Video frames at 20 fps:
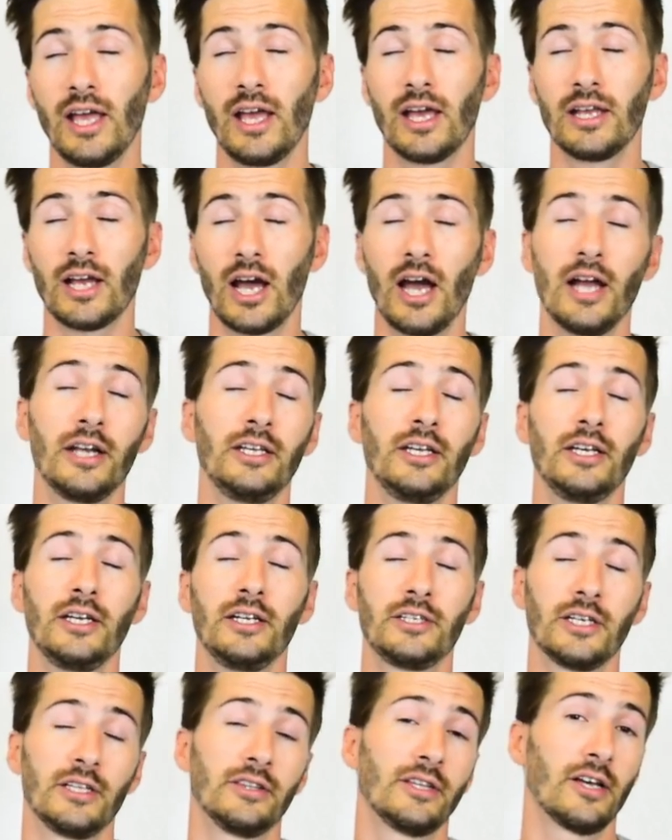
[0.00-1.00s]
and I
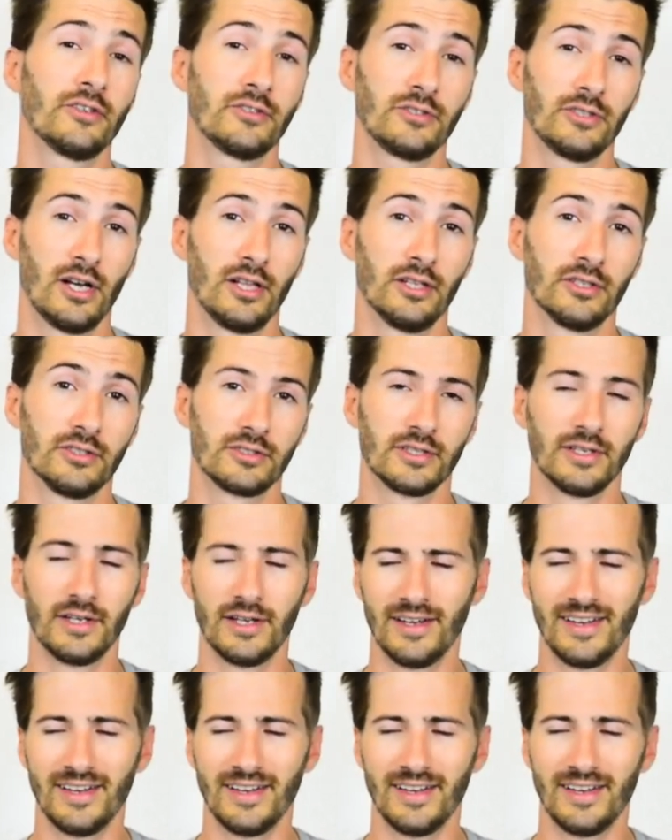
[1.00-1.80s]
need $10,000.